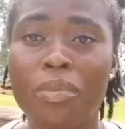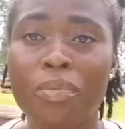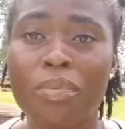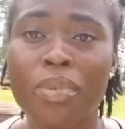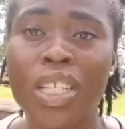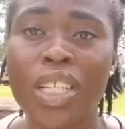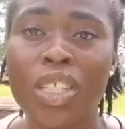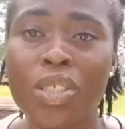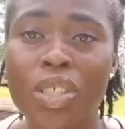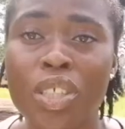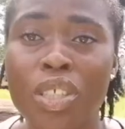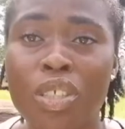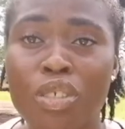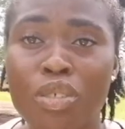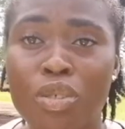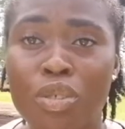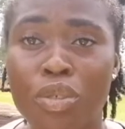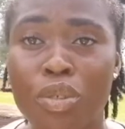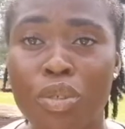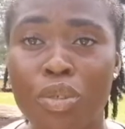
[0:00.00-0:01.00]
Manipulation
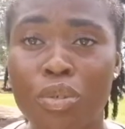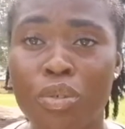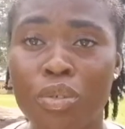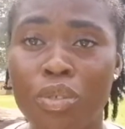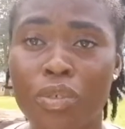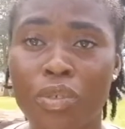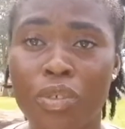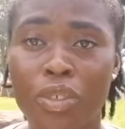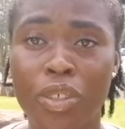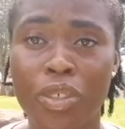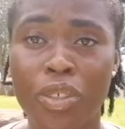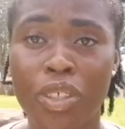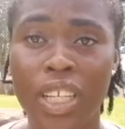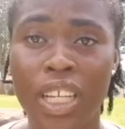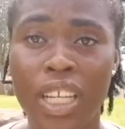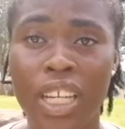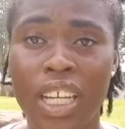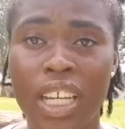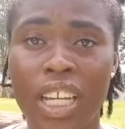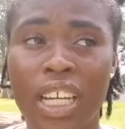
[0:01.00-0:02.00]
is no good for your
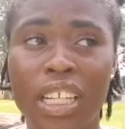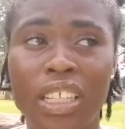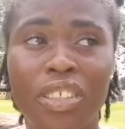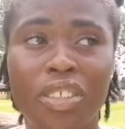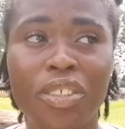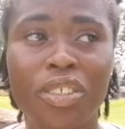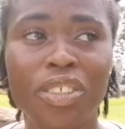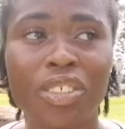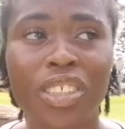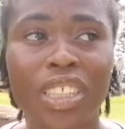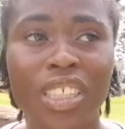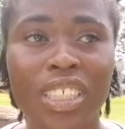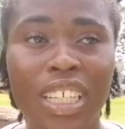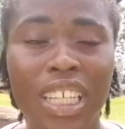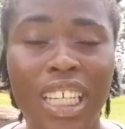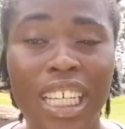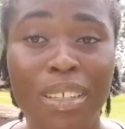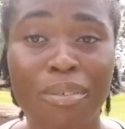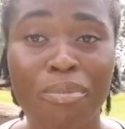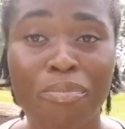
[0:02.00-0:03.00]
hair, and you doing
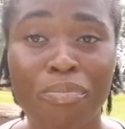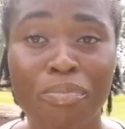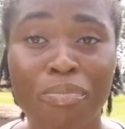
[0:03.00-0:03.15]
a